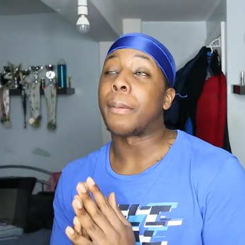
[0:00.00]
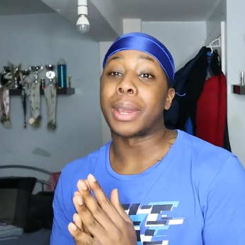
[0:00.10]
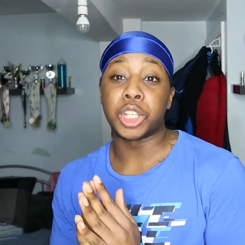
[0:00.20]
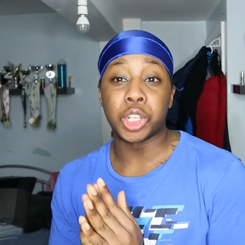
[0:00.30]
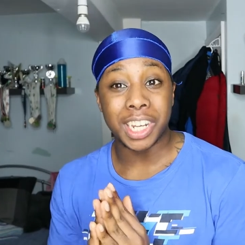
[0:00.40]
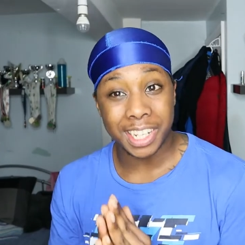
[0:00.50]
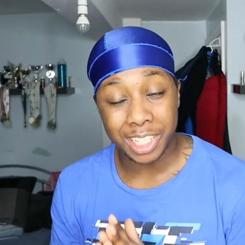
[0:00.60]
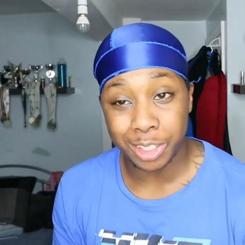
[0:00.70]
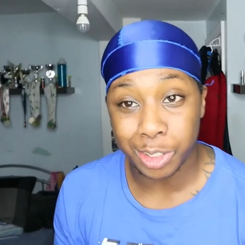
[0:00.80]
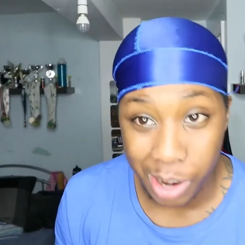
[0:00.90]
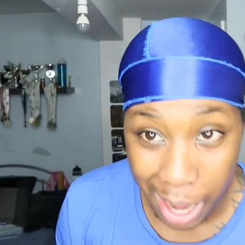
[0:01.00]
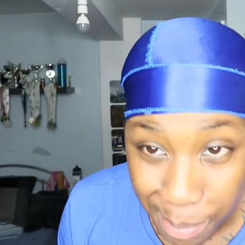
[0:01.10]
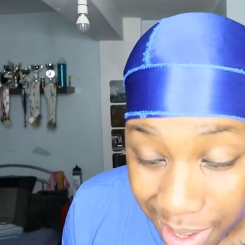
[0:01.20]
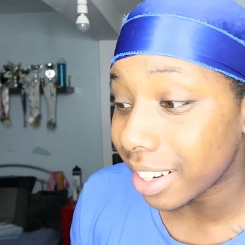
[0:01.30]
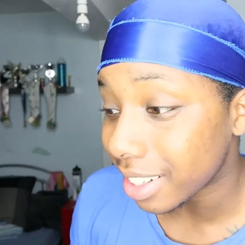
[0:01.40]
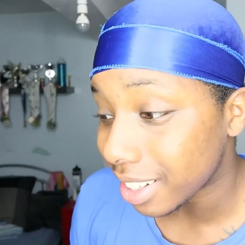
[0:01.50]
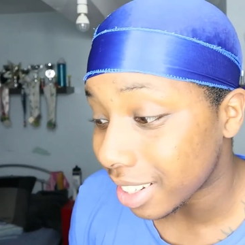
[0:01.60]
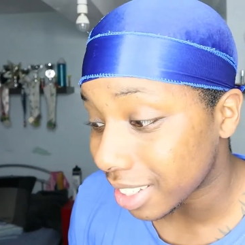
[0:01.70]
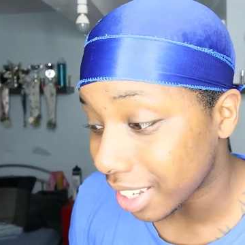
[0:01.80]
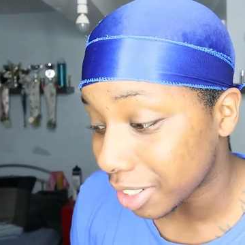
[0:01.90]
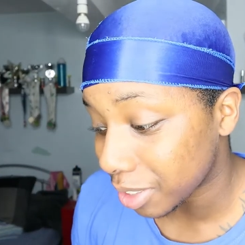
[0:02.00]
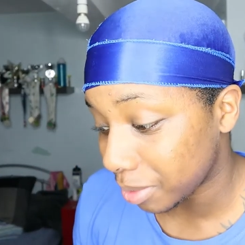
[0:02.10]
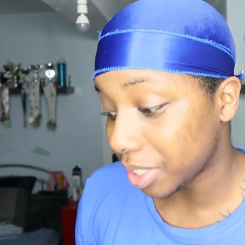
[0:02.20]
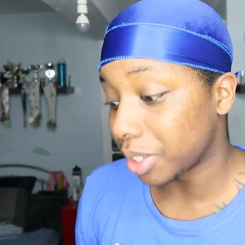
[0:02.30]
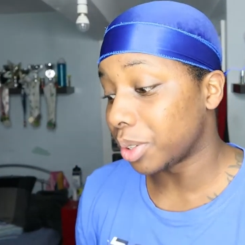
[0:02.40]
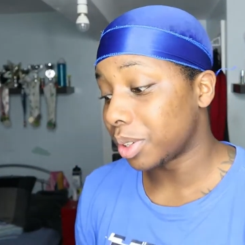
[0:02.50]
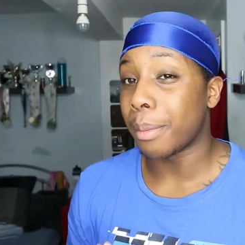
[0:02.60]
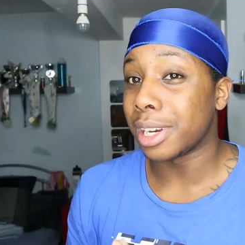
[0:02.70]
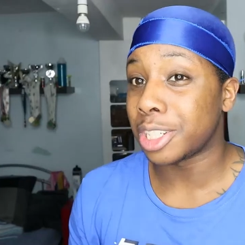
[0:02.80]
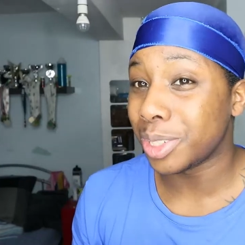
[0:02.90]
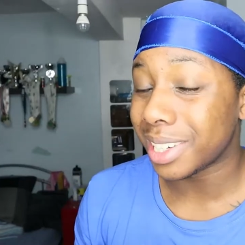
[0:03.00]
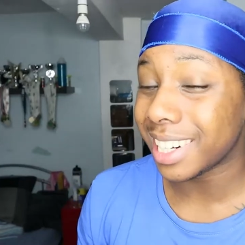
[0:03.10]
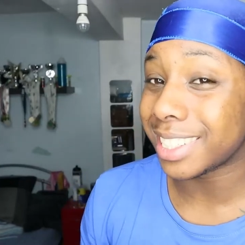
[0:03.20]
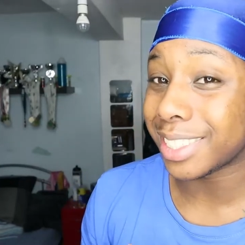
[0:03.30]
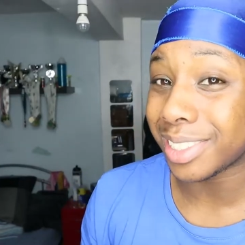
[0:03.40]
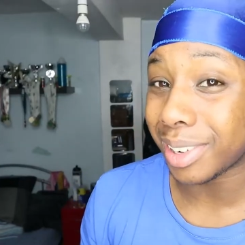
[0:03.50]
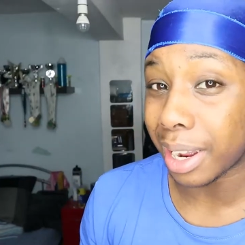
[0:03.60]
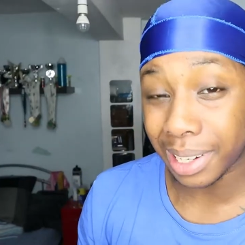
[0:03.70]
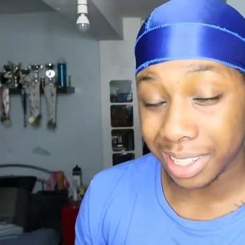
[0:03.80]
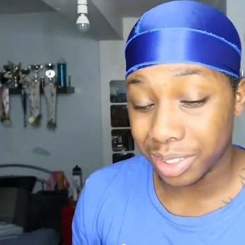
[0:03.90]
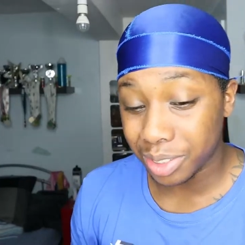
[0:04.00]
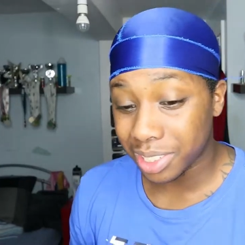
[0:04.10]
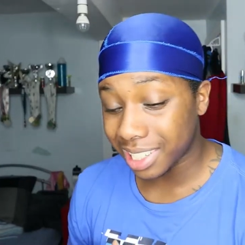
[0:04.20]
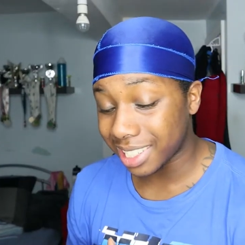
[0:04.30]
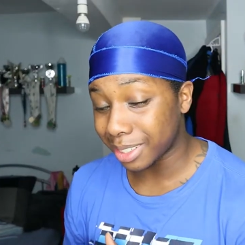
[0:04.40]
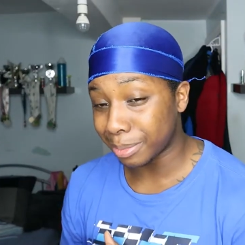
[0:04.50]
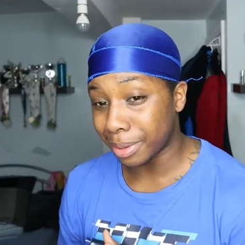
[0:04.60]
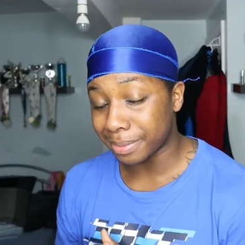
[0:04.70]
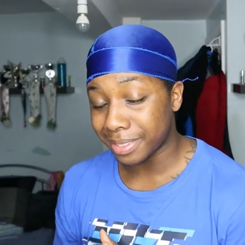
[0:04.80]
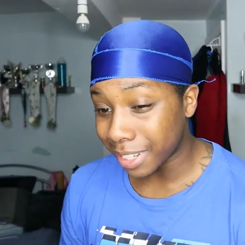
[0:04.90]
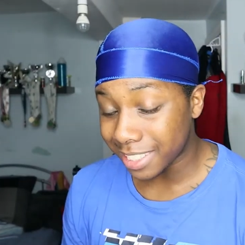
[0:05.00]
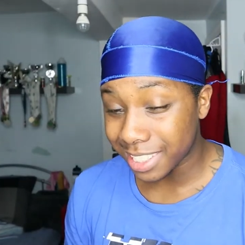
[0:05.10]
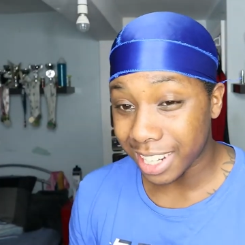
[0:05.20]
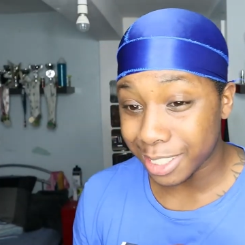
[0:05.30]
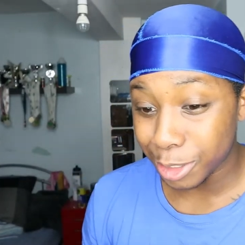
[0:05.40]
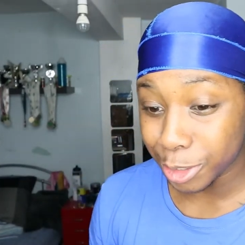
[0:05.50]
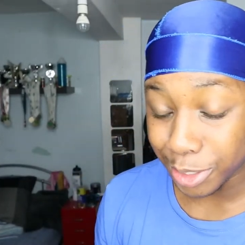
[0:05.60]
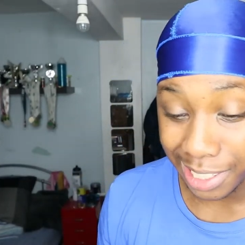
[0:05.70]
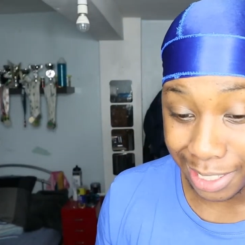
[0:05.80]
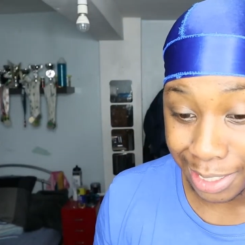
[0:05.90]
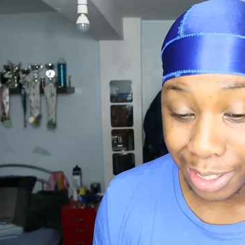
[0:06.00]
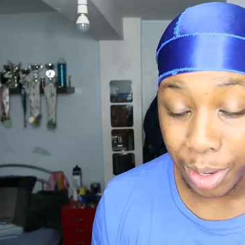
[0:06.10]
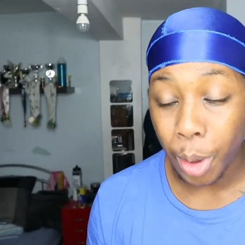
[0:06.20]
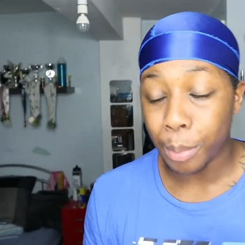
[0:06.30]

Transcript: Make sure you click the subscribe and let's get into the video. But make sure you click the subscribe. I need you to click it, bro. Big man thing, I need you to click it.